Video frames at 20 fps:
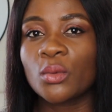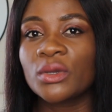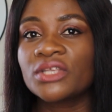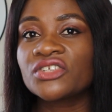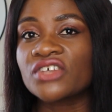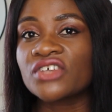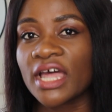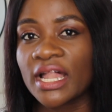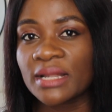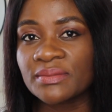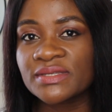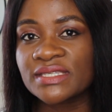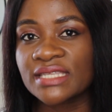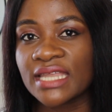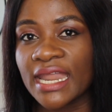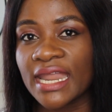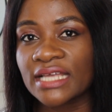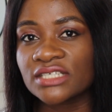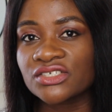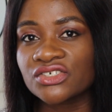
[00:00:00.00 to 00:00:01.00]
which helps
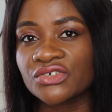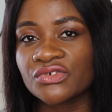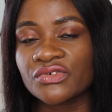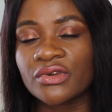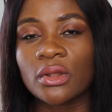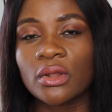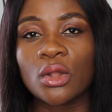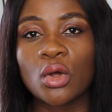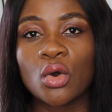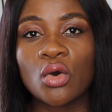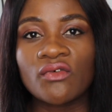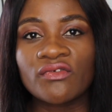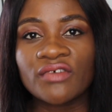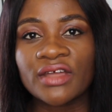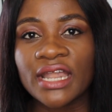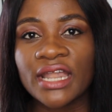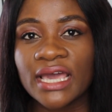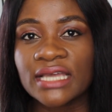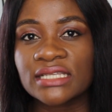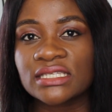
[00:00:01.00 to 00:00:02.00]
the natural
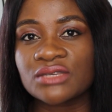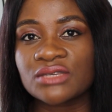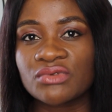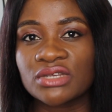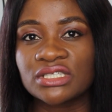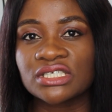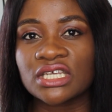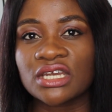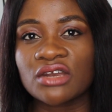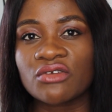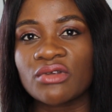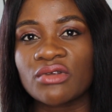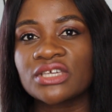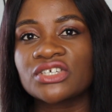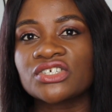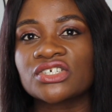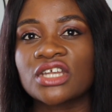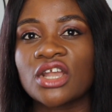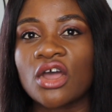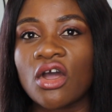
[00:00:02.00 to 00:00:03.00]
overnight
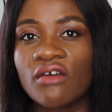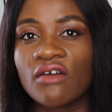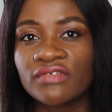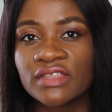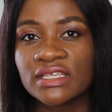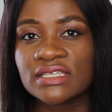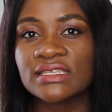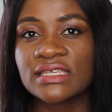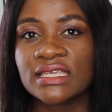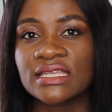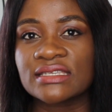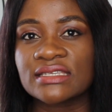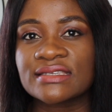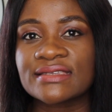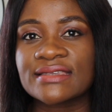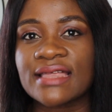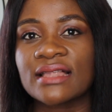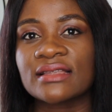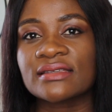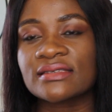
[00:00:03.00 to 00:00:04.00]
regeneration of the skin
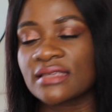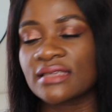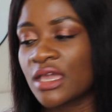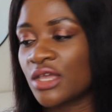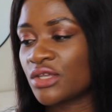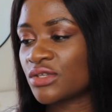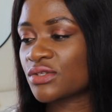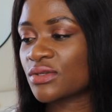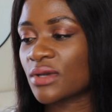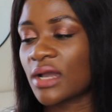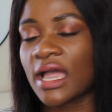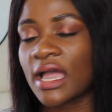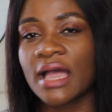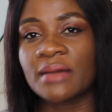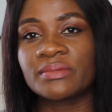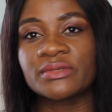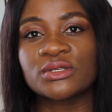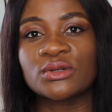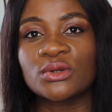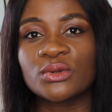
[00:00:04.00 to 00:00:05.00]
cells. So I
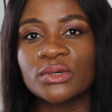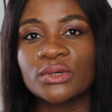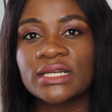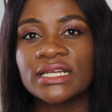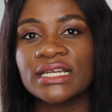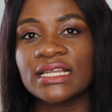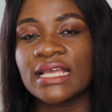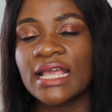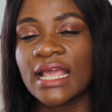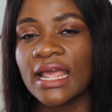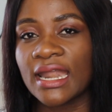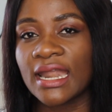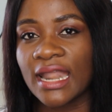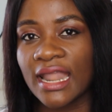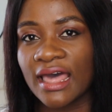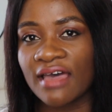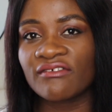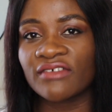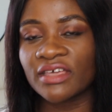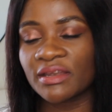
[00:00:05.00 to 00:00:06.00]
absolutely
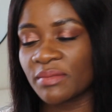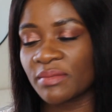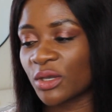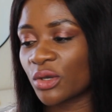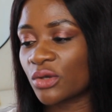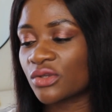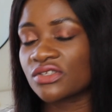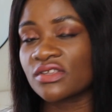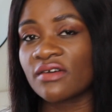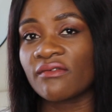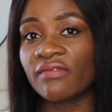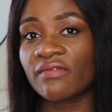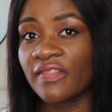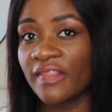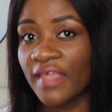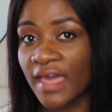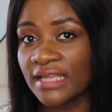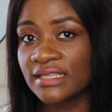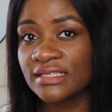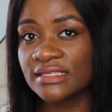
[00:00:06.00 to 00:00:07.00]
love it because of
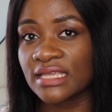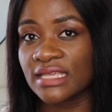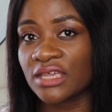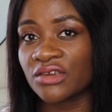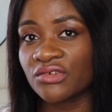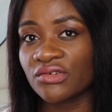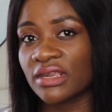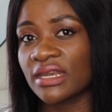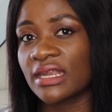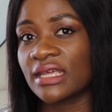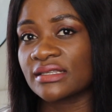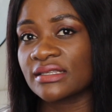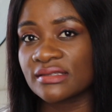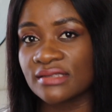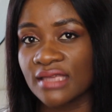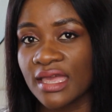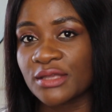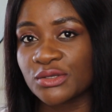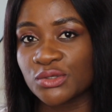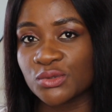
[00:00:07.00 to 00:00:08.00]
that
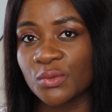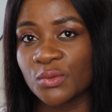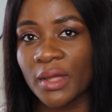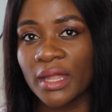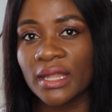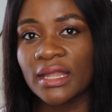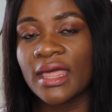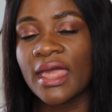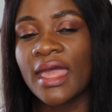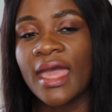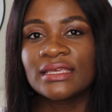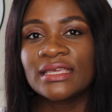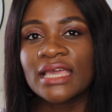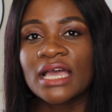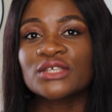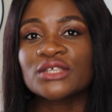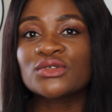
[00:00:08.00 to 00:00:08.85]
ingredient as well. Yeah,